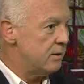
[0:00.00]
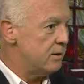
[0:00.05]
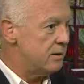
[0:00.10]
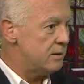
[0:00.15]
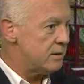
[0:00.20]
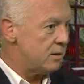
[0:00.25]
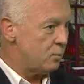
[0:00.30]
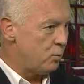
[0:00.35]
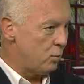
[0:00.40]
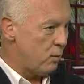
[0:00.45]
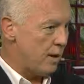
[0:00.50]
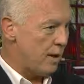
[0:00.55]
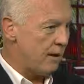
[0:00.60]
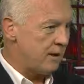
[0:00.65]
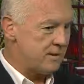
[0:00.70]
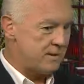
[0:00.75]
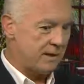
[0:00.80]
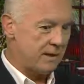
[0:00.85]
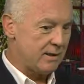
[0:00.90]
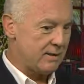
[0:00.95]
He said, why?
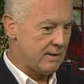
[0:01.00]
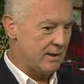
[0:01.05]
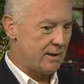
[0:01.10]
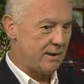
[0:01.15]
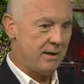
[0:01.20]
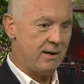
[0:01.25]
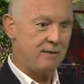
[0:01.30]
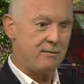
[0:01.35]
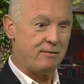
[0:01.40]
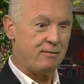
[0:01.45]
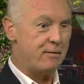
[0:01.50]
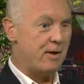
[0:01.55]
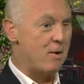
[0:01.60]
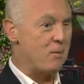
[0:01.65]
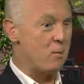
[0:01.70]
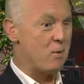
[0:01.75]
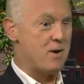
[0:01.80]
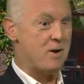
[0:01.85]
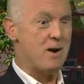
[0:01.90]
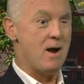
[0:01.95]
I said, because I can't
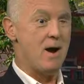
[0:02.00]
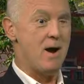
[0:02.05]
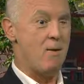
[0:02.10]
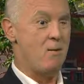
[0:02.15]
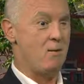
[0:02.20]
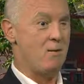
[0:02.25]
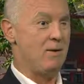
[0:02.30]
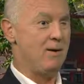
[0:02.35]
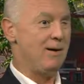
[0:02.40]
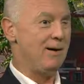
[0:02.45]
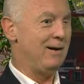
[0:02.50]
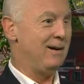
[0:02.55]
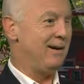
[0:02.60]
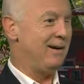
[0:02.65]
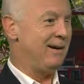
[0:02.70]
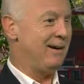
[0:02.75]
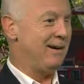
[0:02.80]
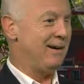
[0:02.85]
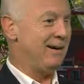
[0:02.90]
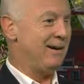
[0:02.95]
fly one now.
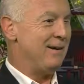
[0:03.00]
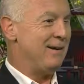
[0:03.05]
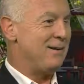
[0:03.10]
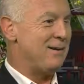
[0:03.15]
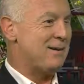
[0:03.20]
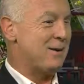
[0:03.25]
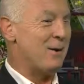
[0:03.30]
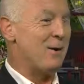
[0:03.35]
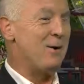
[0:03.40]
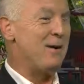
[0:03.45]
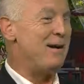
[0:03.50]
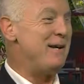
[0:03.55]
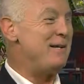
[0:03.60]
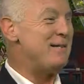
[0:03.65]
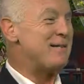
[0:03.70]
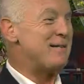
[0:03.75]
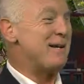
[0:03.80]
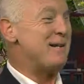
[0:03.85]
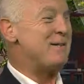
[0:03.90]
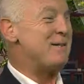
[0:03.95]
So
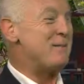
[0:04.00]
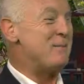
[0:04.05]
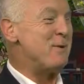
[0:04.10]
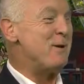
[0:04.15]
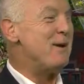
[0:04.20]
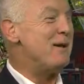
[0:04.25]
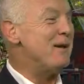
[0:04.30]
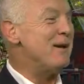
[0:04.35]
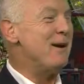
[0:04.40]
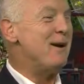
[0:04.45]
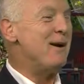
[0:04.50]
he said to me,